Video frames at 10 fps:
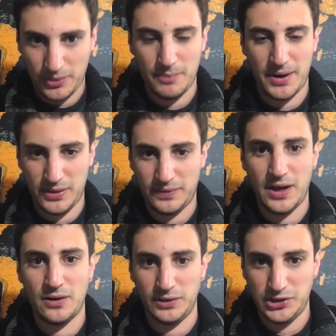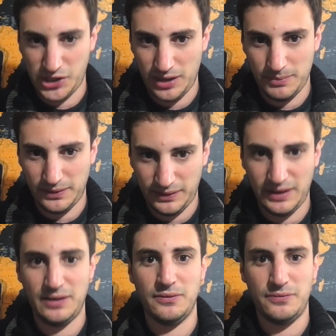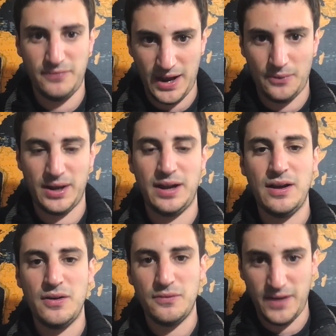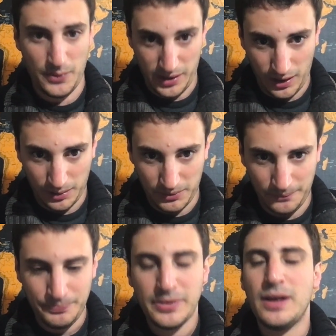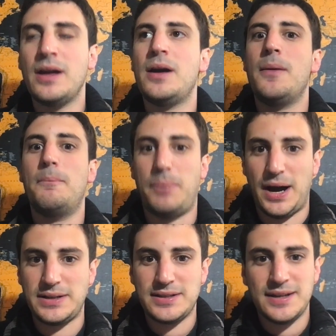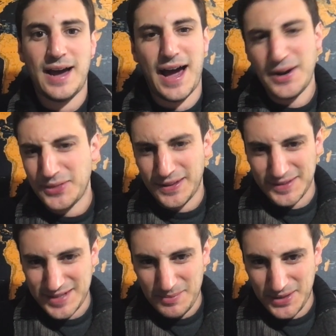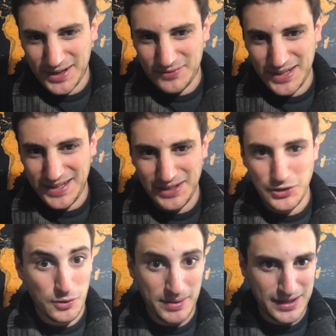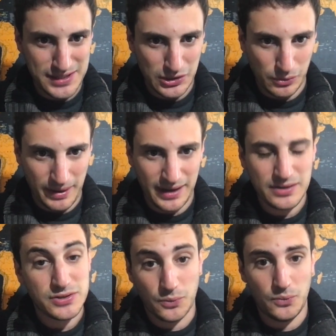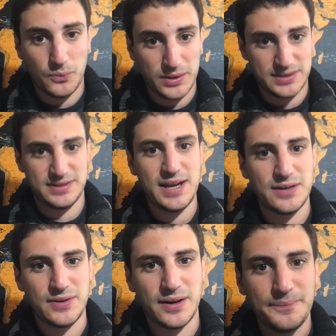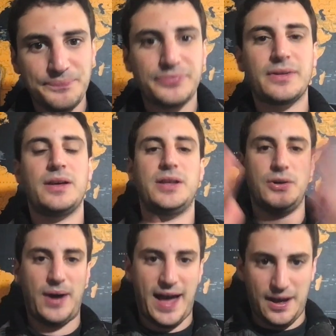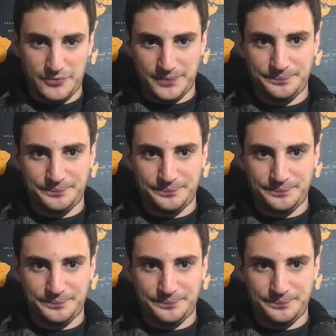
them. I think they are legitimately very, very gullible. But I don't think the same thing of the European Central Bank. So what's the incentive here? You have